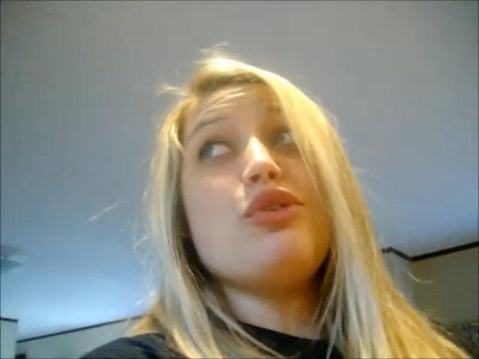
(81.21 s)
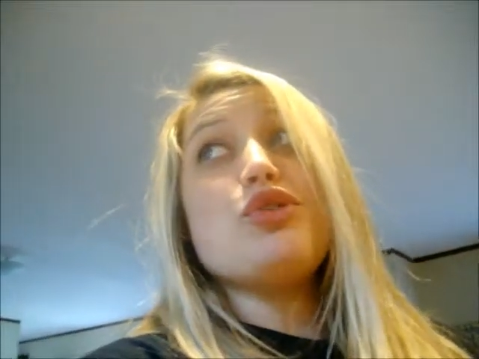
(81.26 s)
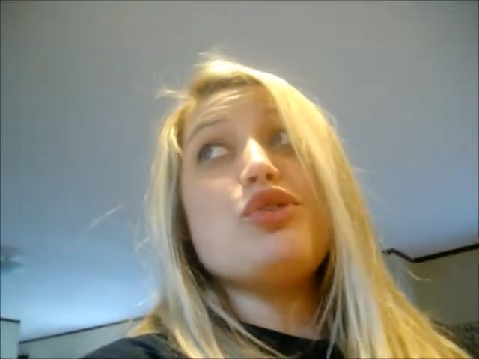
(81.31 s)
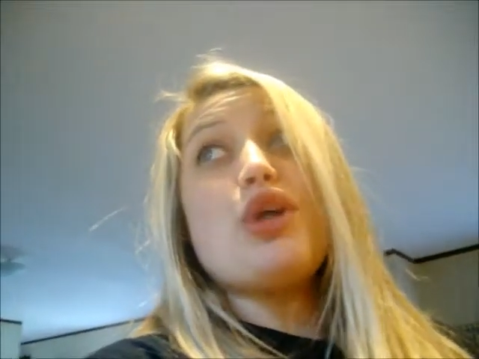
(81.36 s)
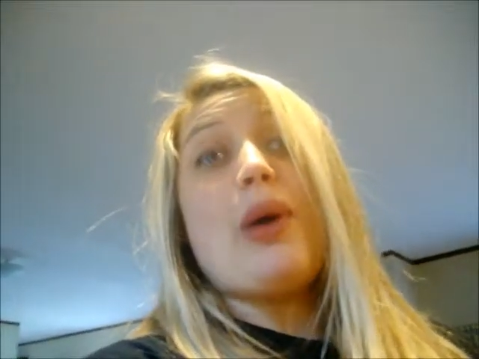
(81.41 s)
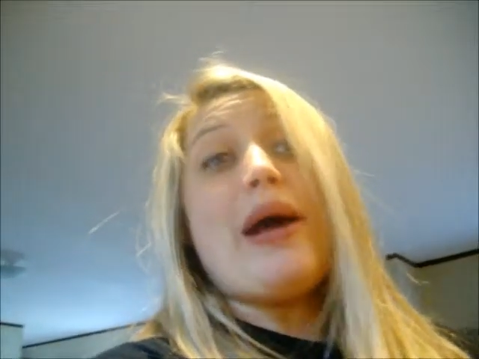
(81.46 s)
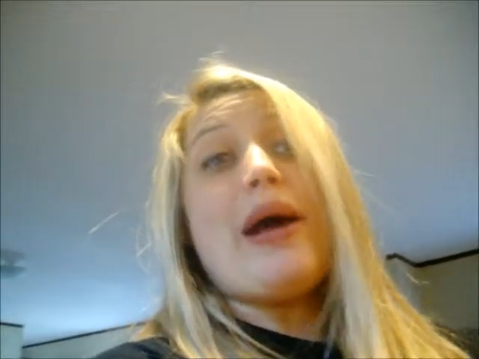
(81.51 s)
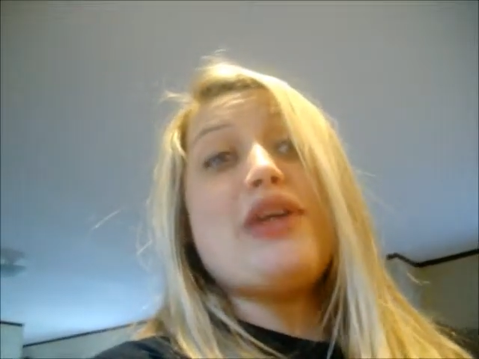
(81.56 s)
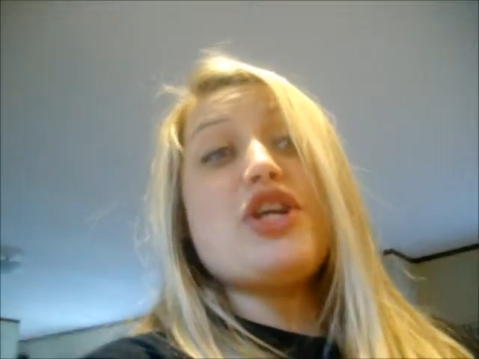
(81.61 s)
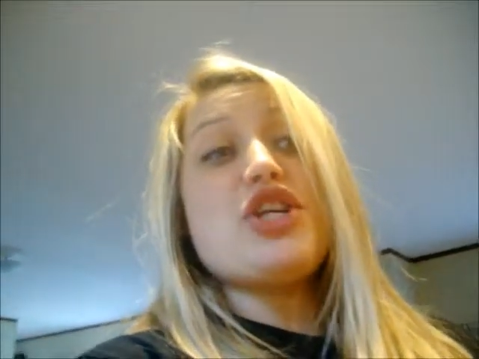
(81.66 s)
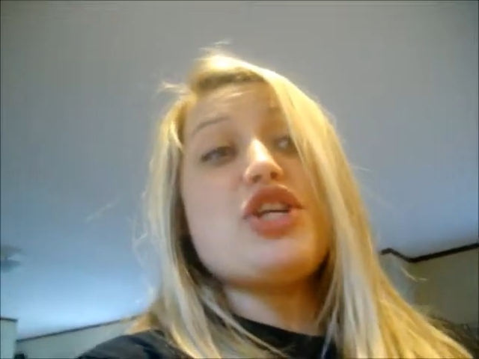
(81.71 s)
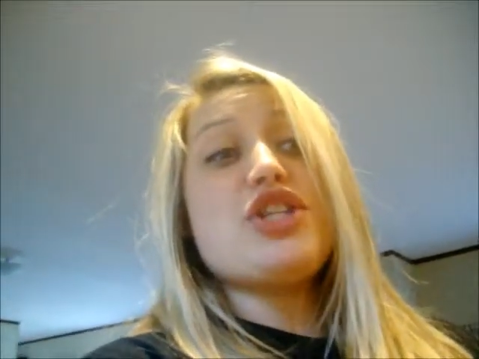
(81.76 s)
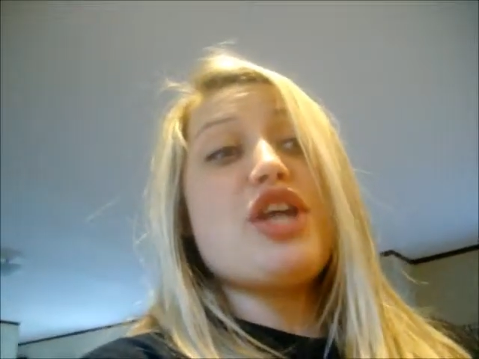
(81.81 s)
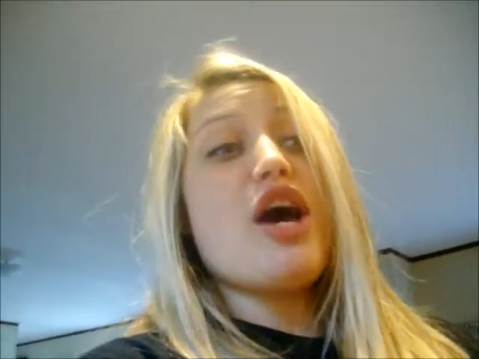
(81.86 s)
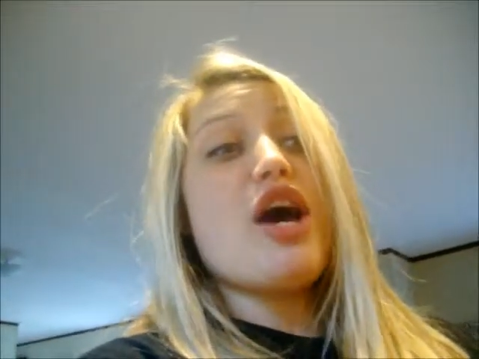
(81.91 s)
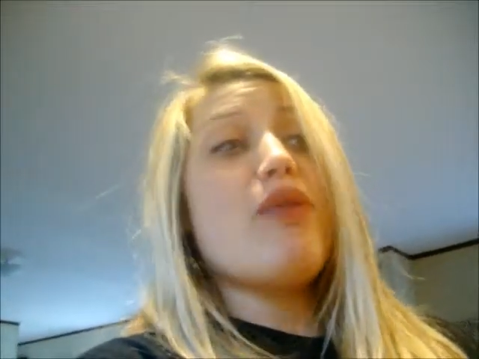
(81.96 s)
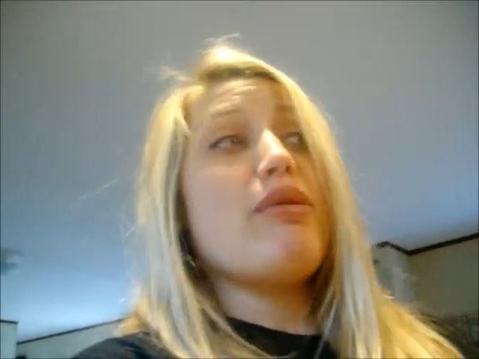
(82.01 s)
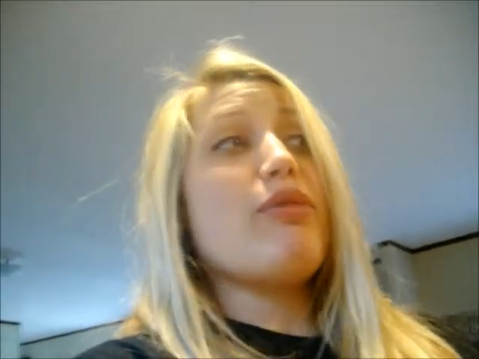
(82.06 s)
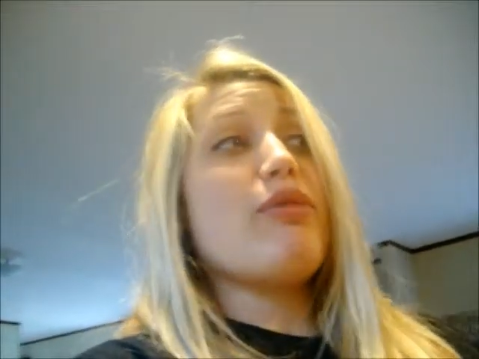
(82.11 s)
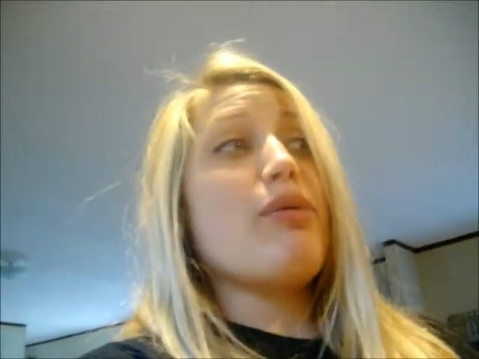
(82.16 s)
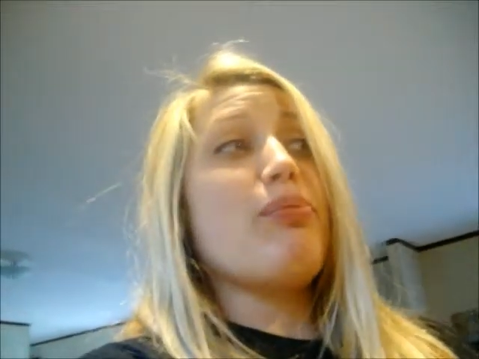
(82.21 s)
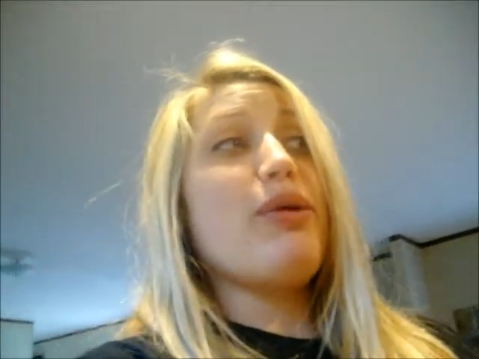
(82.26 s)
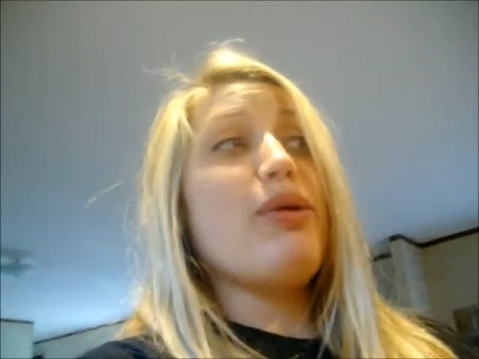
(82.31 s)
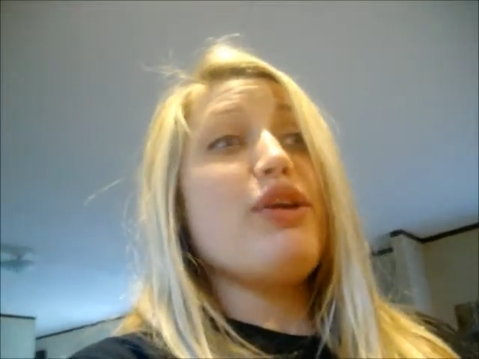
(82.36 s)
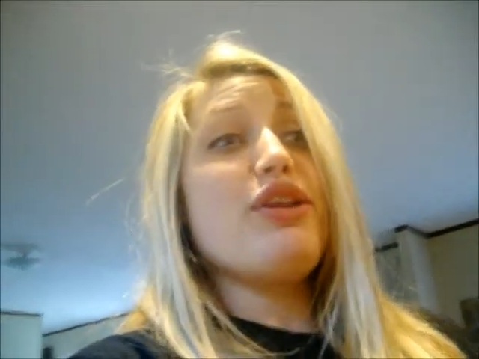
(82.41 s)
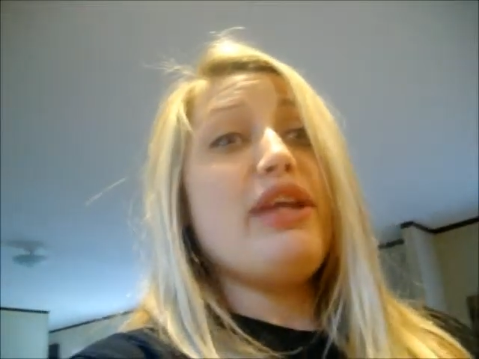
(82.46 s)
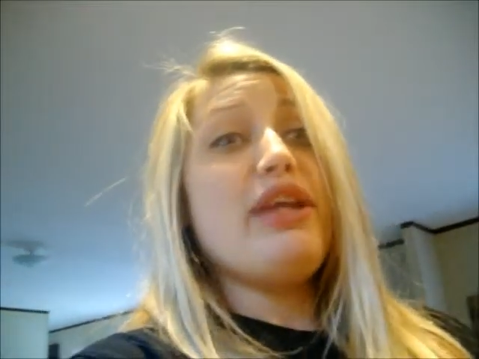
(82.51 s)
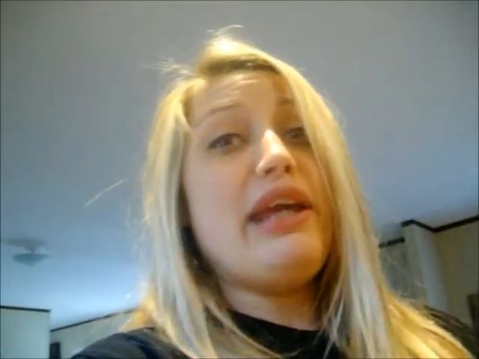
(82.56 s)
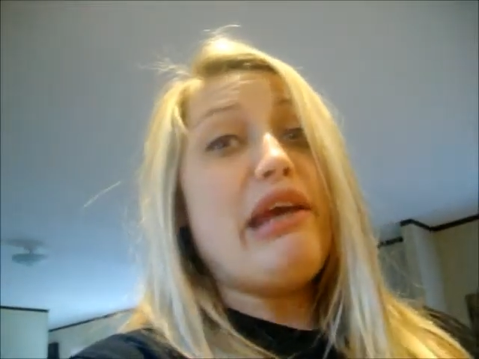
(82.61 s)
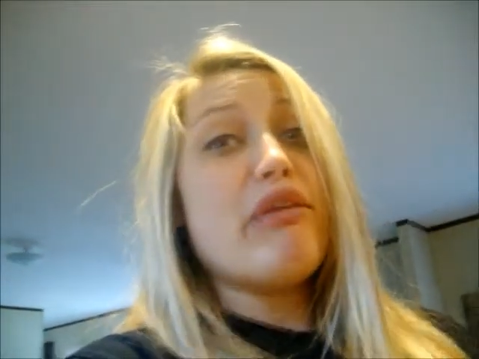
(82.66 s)
so I just thought we were
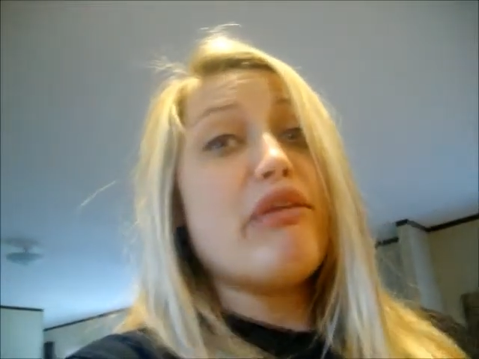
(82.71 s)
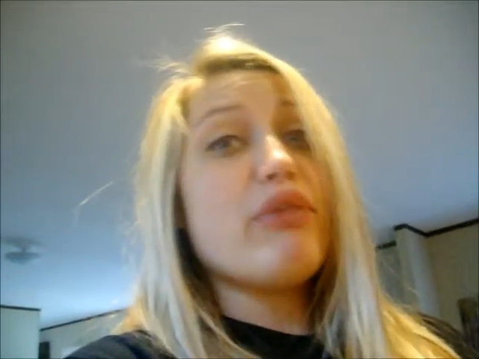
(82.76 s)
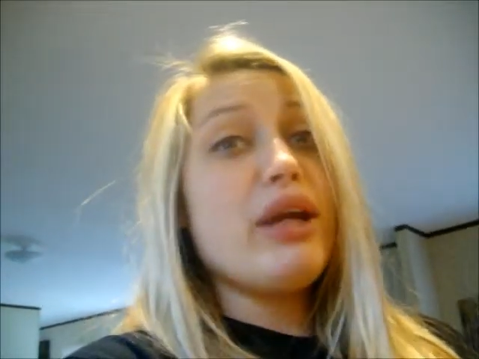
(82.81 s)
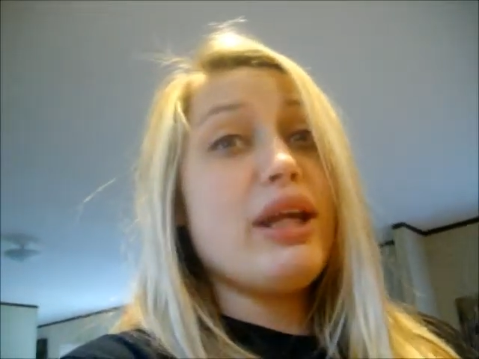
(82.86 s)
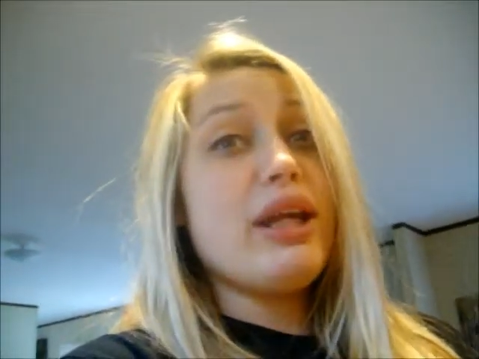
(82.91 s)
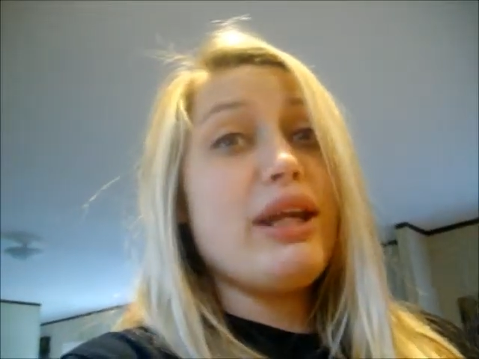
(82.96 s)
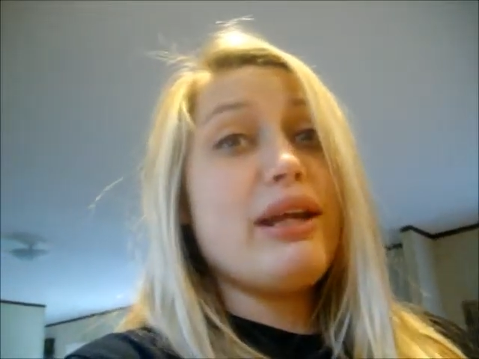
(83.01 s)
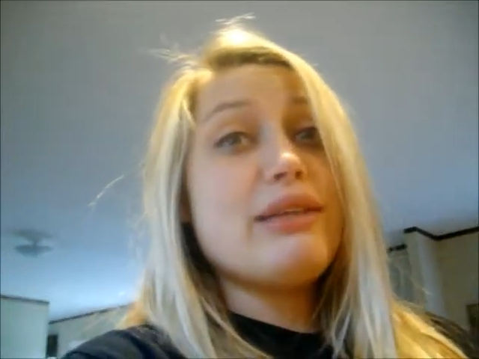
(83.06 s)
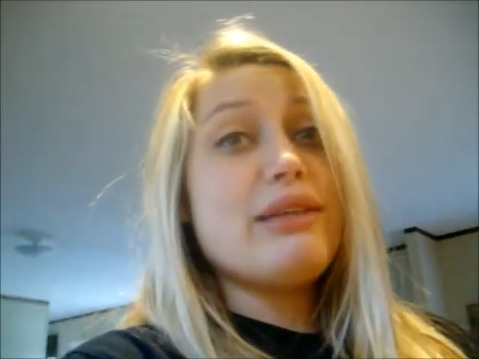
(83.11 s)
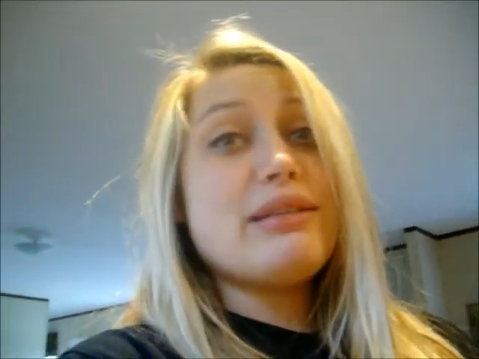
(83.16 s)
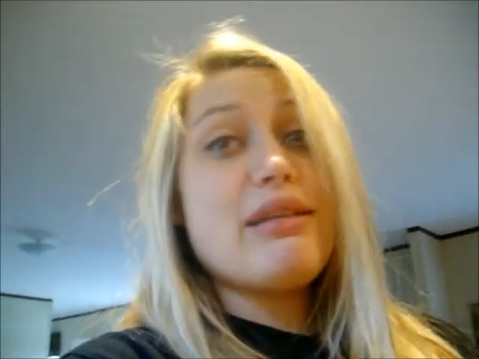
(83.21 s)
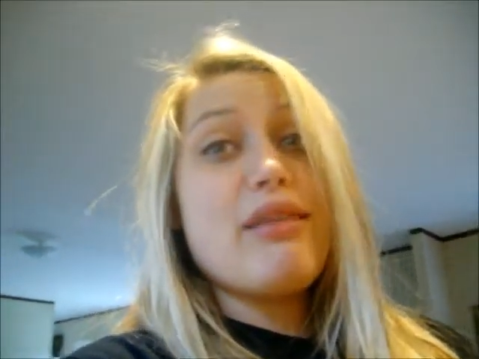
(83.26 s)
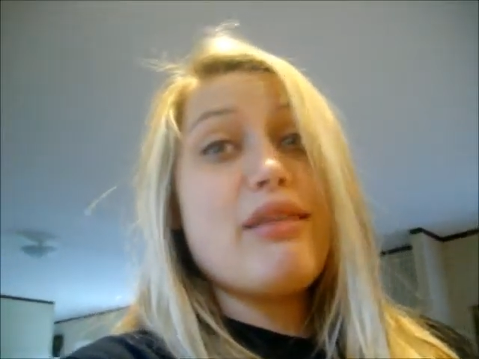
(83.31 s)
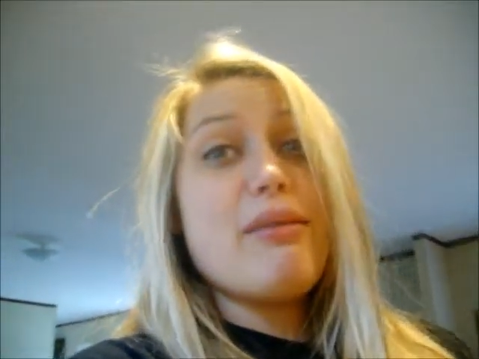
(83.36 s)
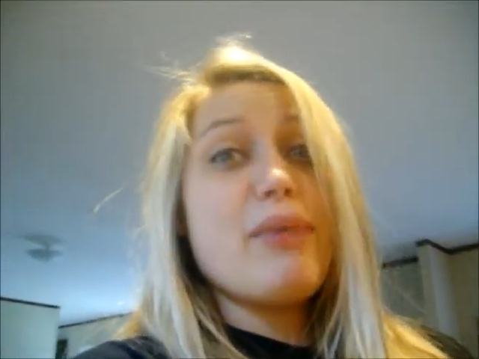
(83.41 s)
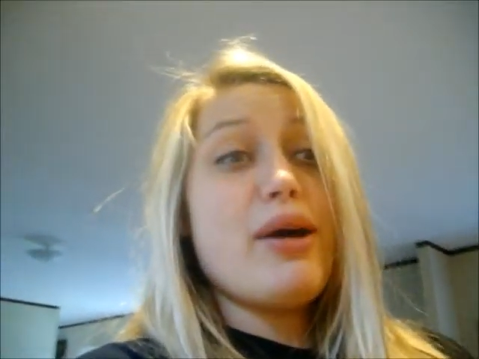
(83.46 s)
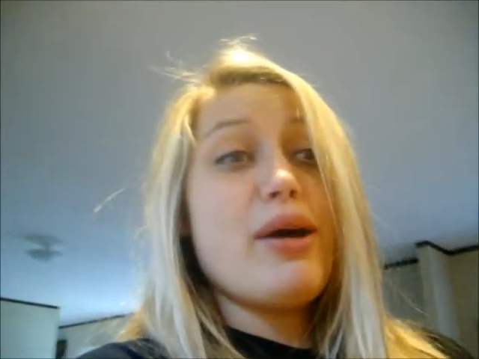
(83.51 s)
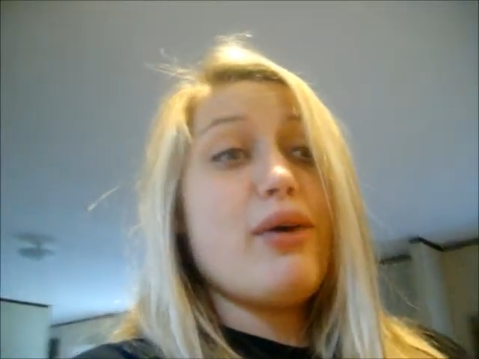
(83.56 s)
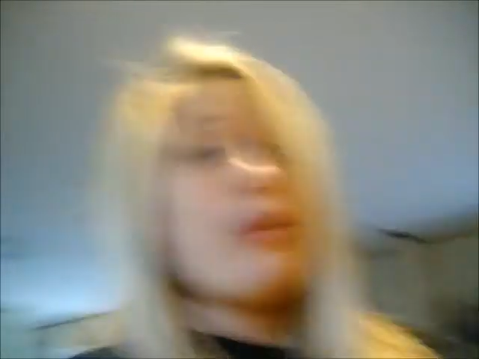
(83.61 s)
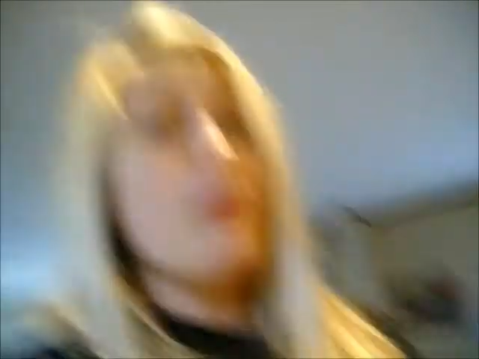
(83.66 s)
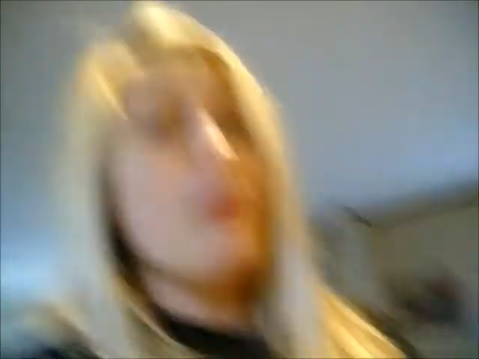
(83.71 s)
putting the ingredients in the bowl.